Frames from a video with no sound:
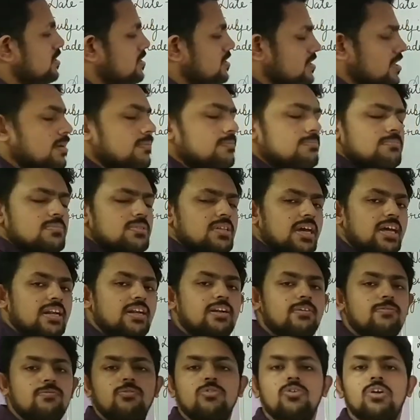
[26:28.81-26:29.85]
some,
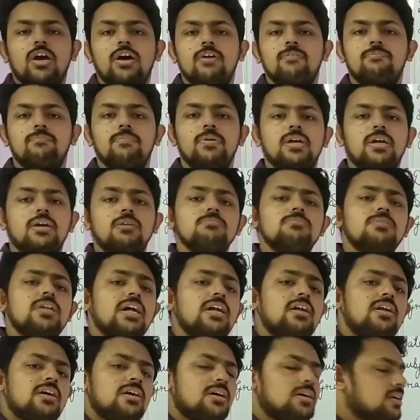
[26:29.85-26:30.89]
then it would have become
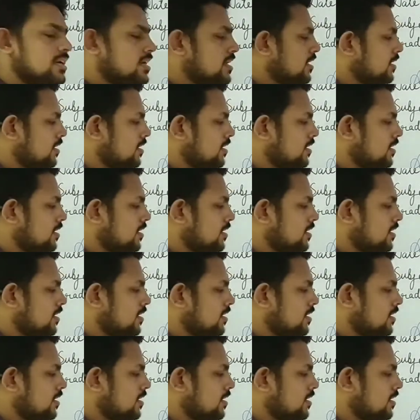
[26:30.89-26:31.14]
that